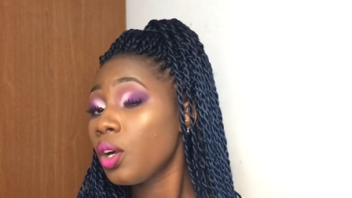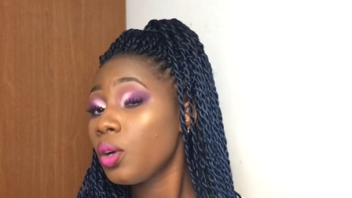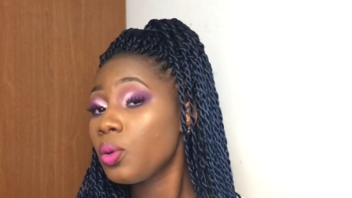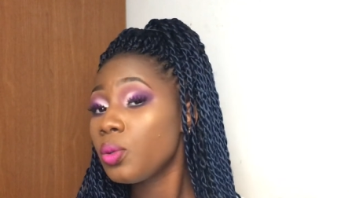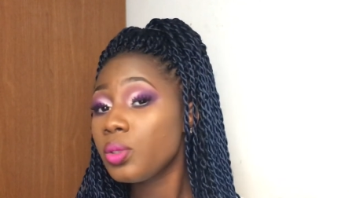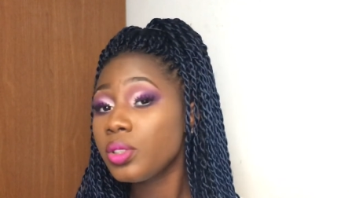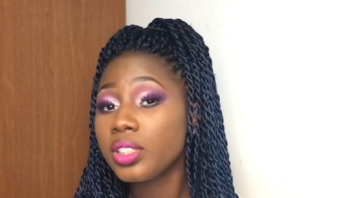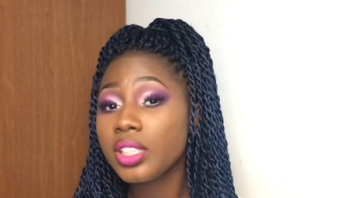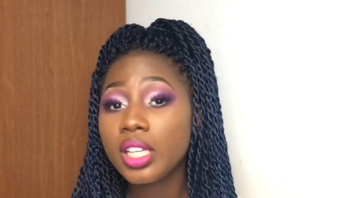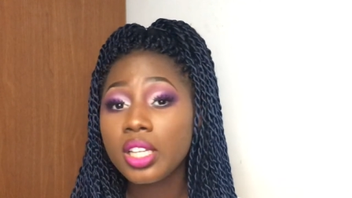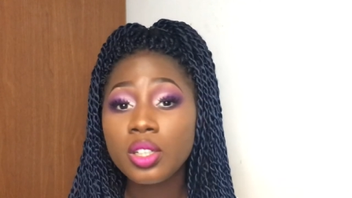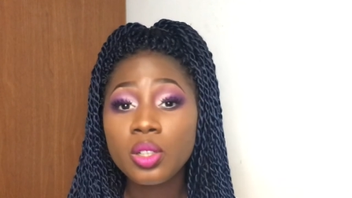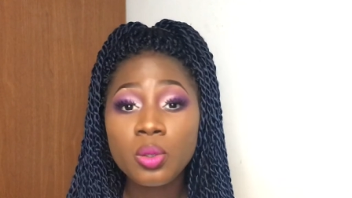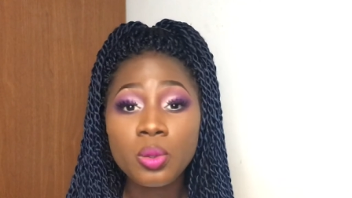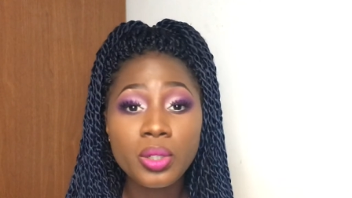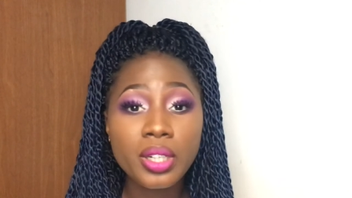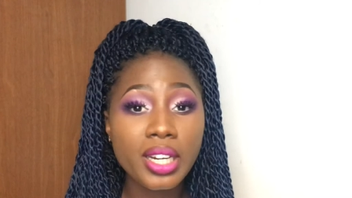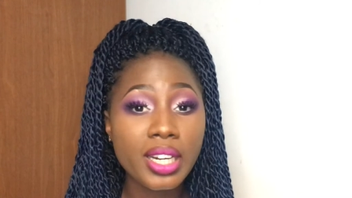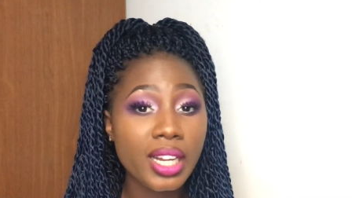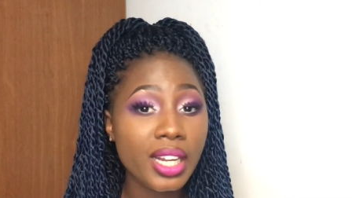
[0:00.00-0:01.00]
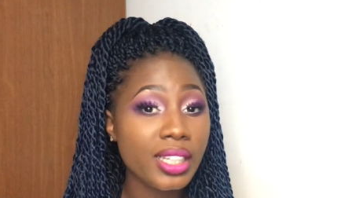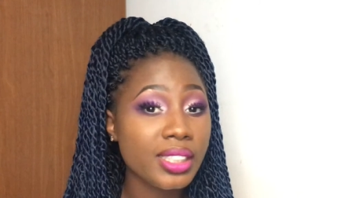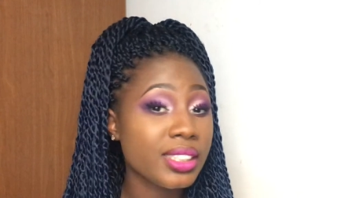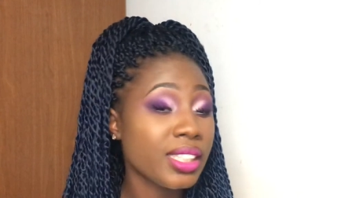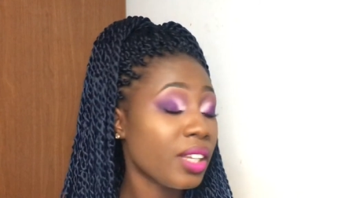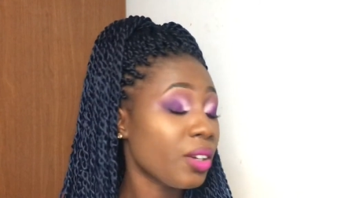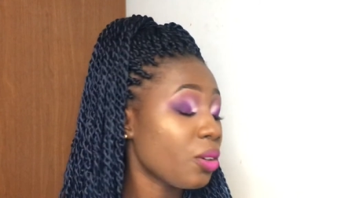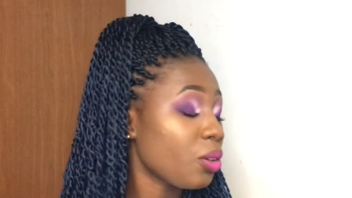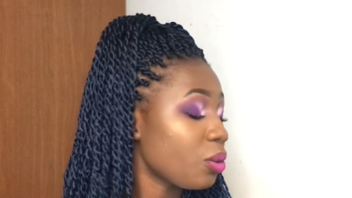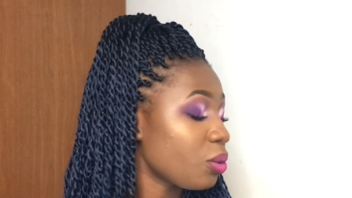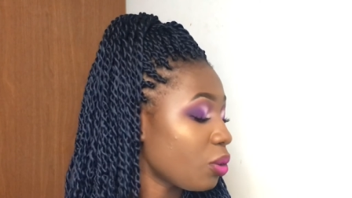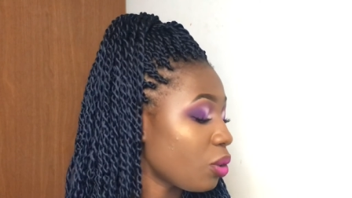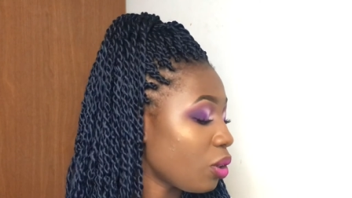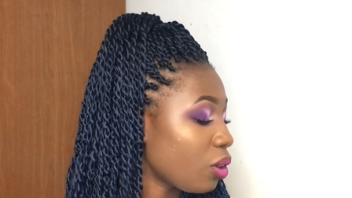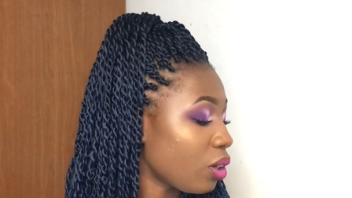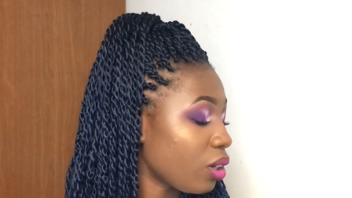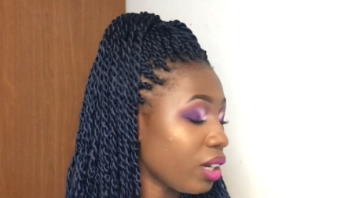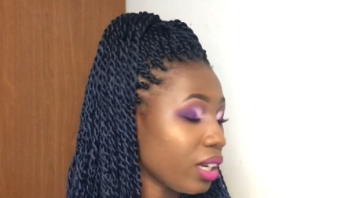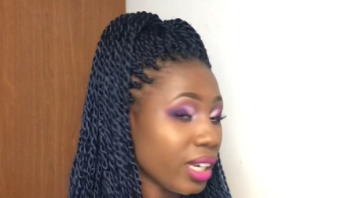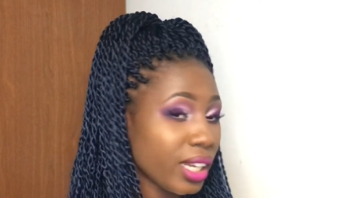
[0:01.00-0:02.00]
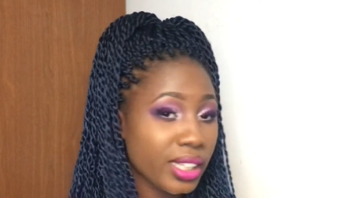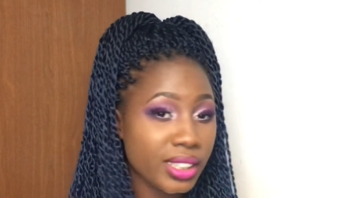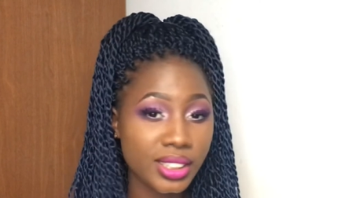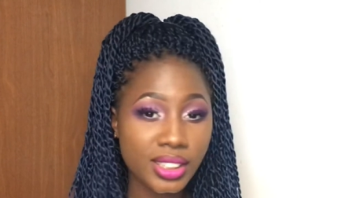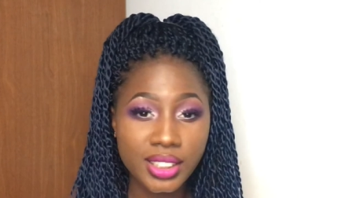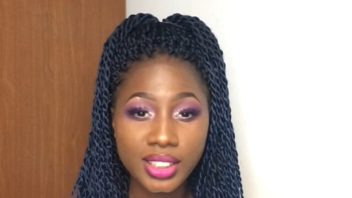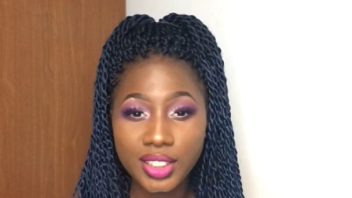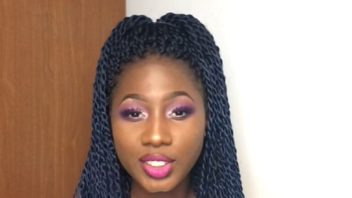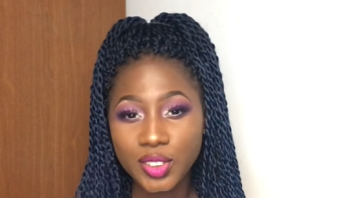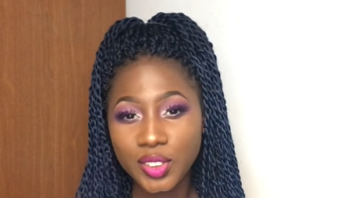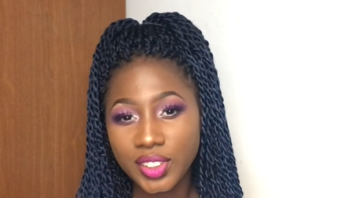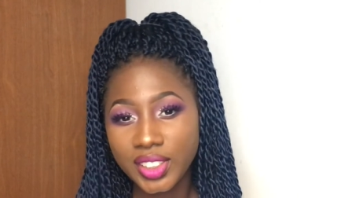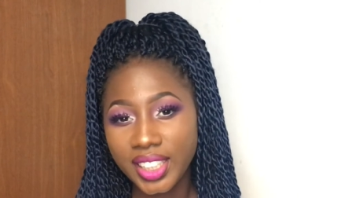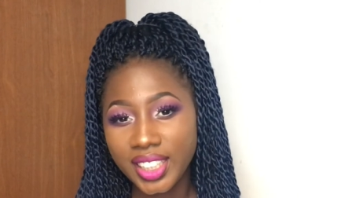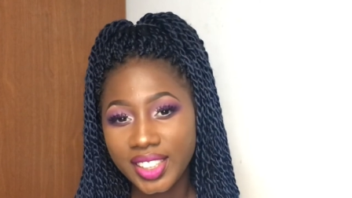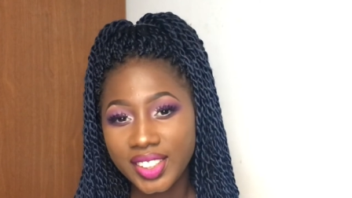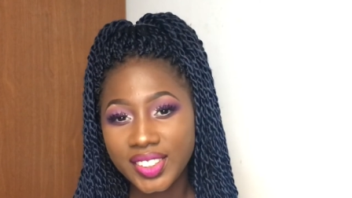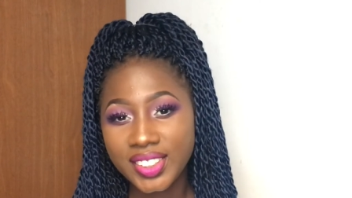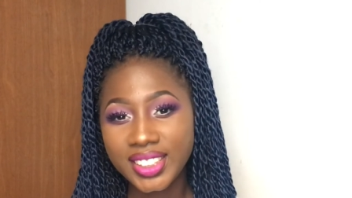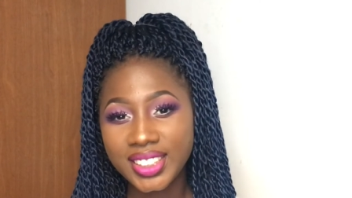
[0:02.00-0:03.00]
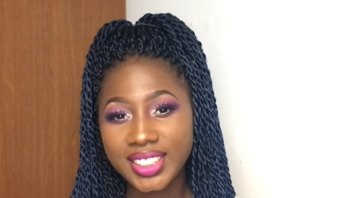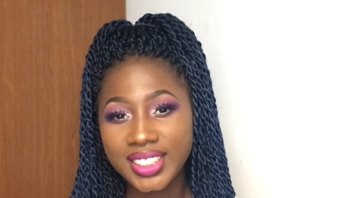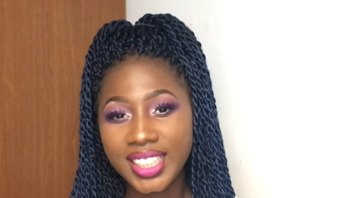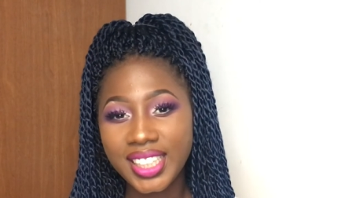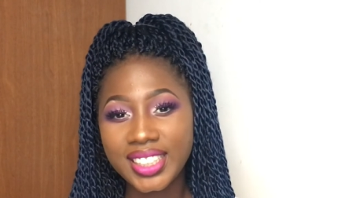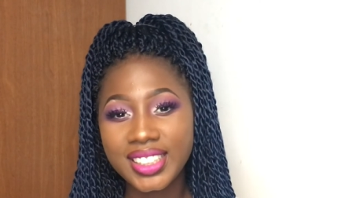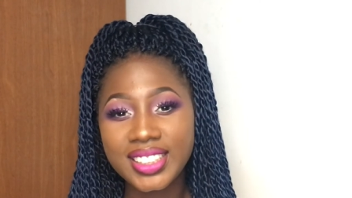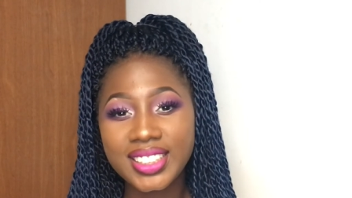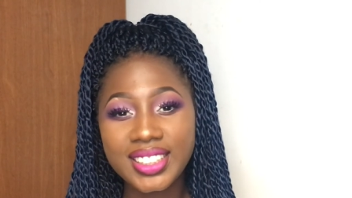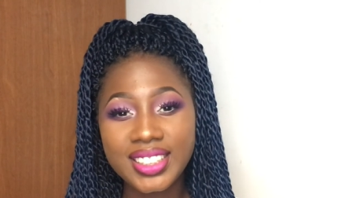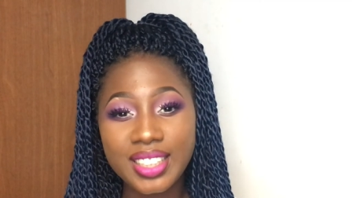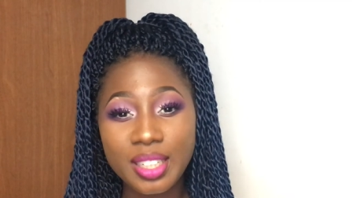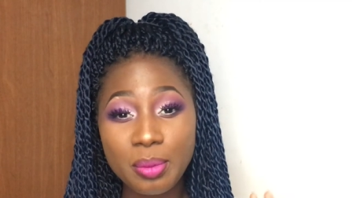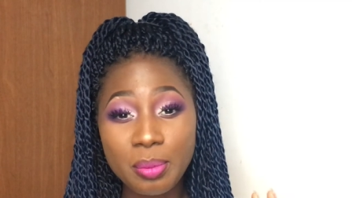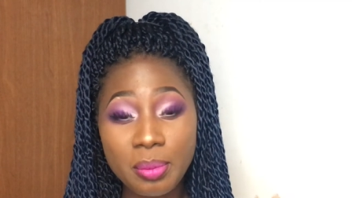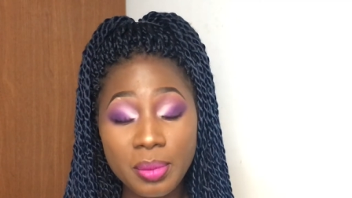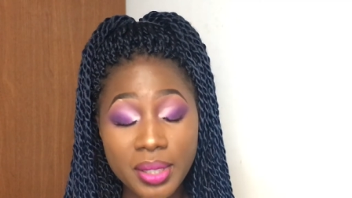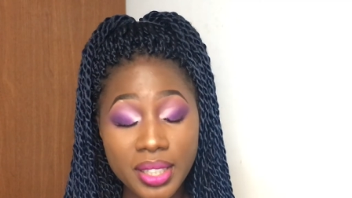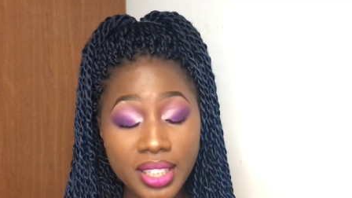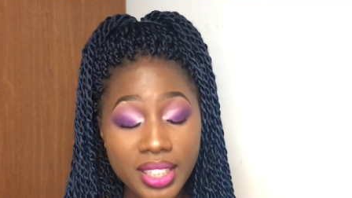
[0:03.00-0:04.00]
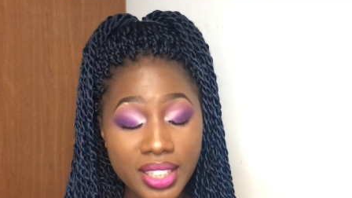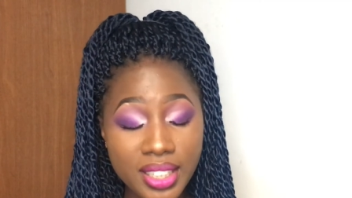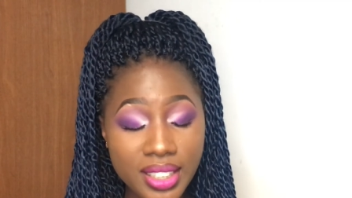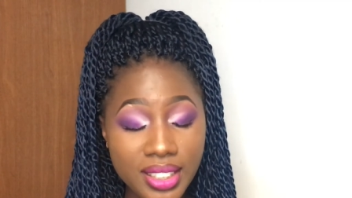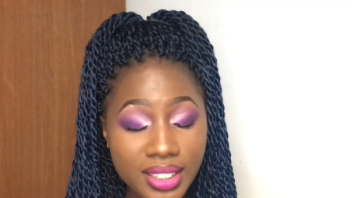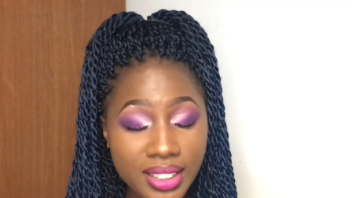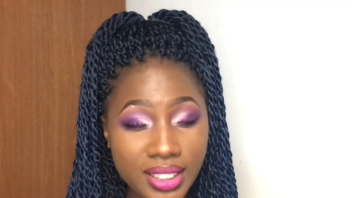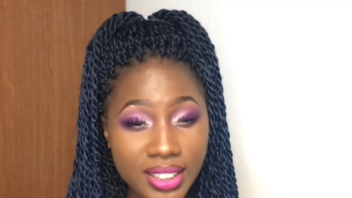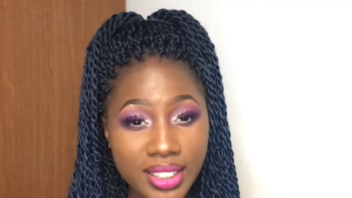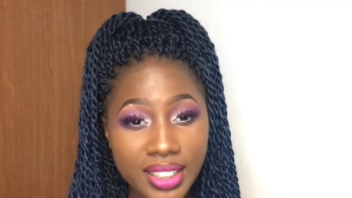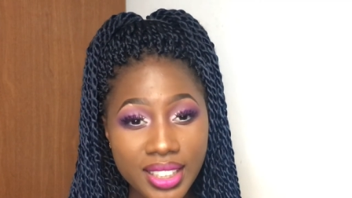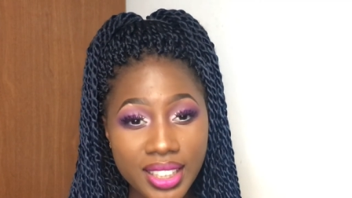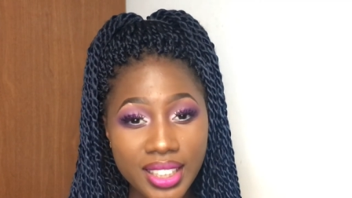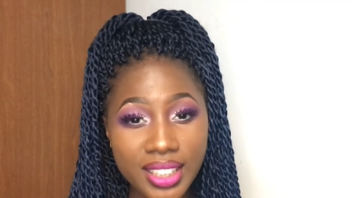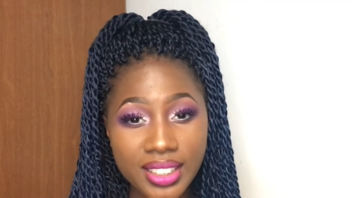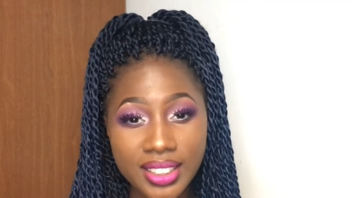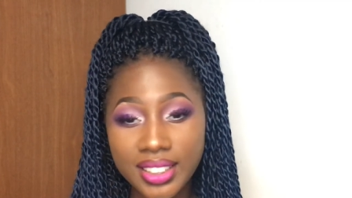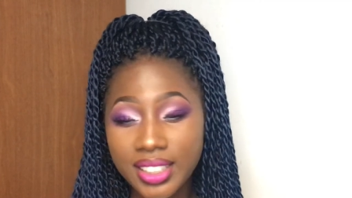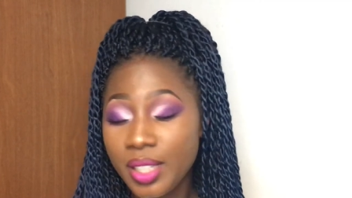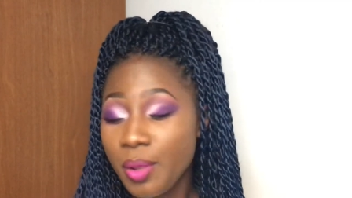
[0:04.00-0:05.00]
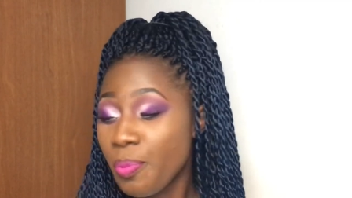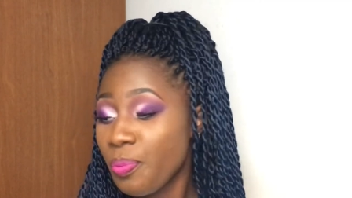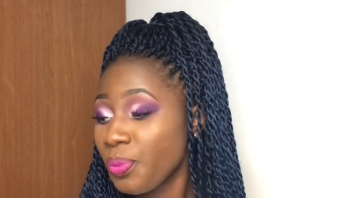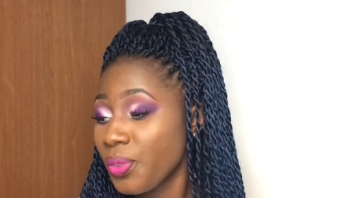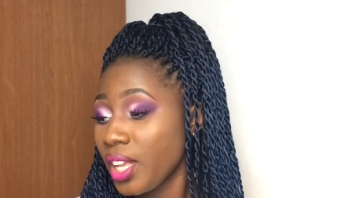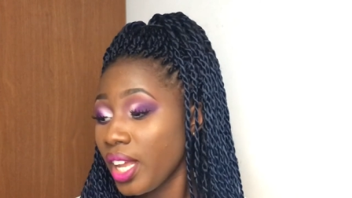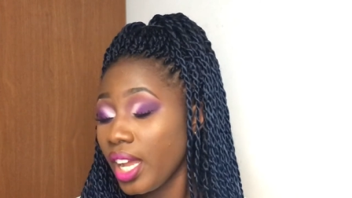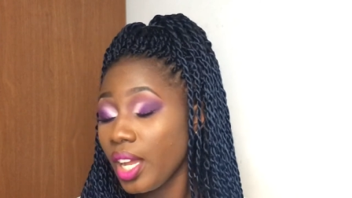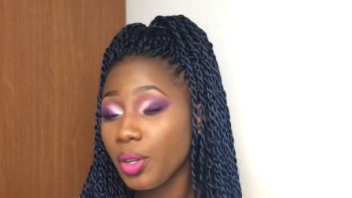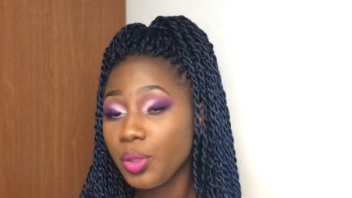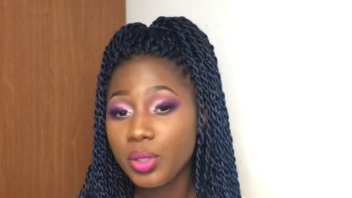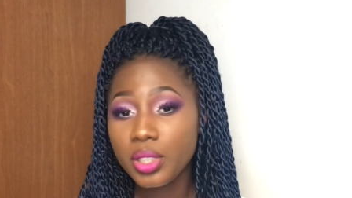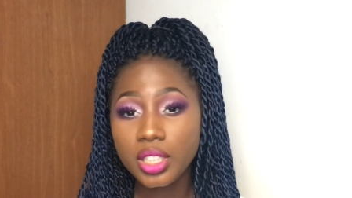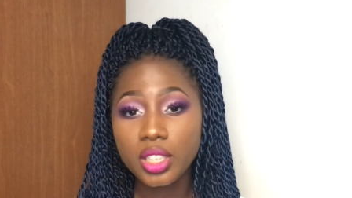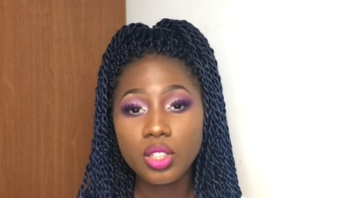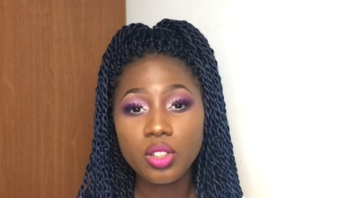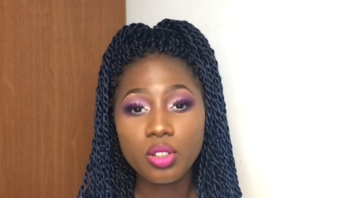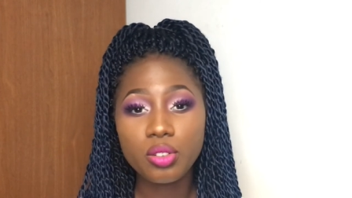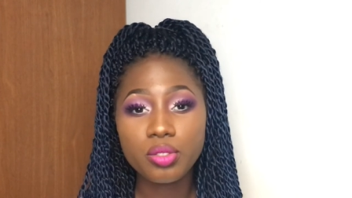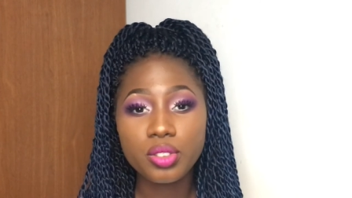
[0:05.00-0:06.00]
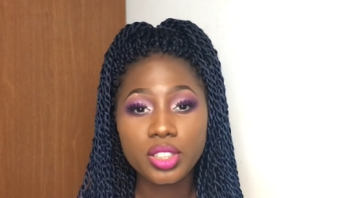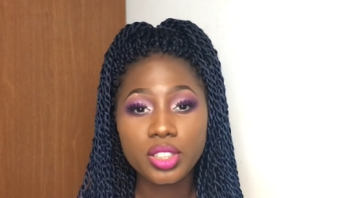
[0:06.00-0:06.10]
who said hooded eyes cannot rock light shades on their crease like this is amazing guys i really love